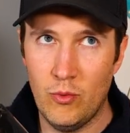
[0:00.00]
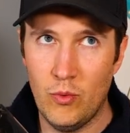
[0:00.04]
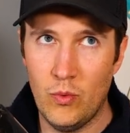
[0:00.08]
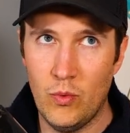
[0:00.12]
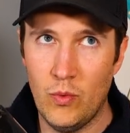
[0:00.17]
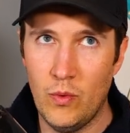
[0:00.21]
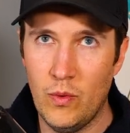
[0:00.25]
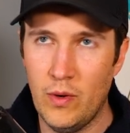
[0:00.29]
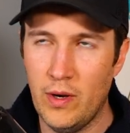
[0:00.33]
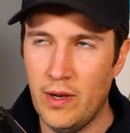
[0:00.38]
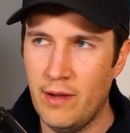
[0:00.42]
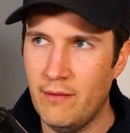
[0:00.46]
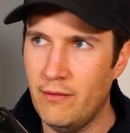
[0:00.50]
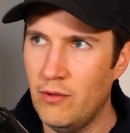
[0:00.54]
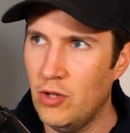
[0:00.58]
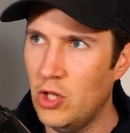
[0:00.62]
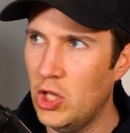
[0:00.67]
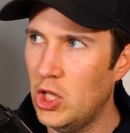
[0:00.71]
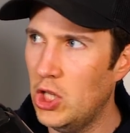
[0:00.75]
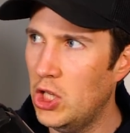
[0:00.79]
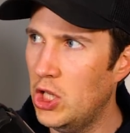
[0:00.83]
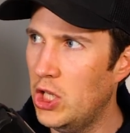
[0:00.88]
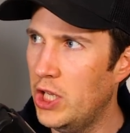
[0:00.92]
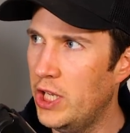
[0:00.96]

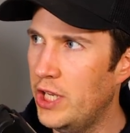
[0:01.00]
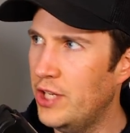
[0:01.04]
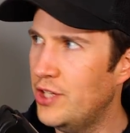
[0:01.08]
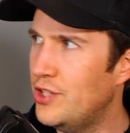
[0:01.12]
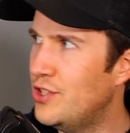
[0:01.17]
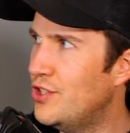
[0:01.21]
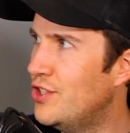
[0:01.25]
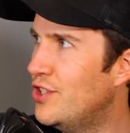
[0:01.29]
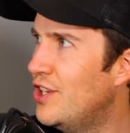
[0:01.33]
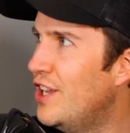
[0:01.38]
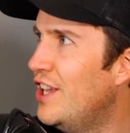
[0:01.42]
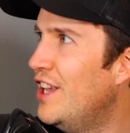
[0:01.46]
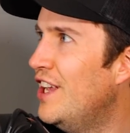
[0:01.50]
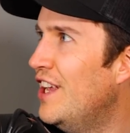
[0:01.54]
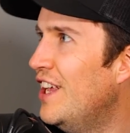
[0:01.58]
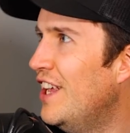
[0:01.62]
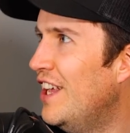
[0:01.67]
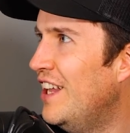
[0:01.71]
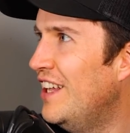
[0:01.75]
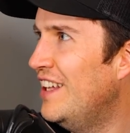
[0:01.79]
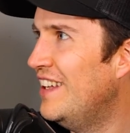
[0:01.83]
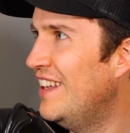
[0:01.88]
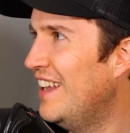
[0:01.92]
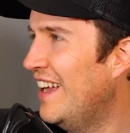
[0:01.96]
Revelation.
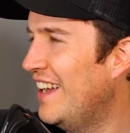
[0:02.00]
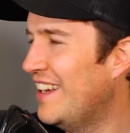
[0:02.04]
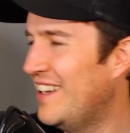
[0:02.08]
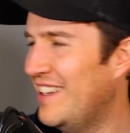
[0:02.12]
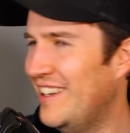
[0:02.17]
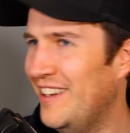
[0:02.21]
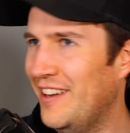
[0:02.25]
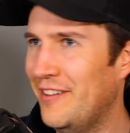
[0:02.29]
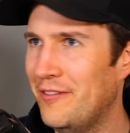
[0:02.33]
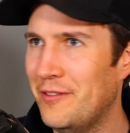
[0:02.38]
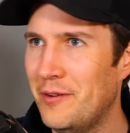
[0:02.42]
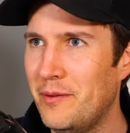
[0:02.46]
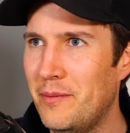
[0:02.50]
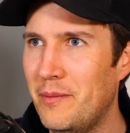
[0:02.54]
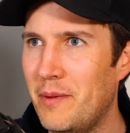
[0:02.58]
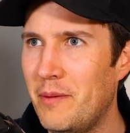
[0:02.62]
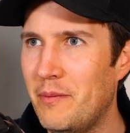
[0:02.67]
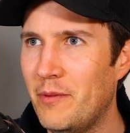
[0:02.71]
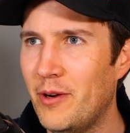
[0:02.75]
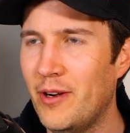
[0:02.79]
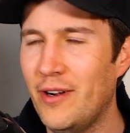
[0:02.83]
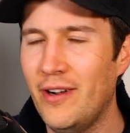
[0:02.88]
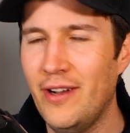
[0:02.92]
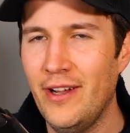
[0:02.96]
I can never
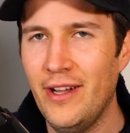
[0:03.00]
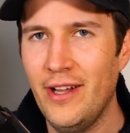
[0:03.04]
remember.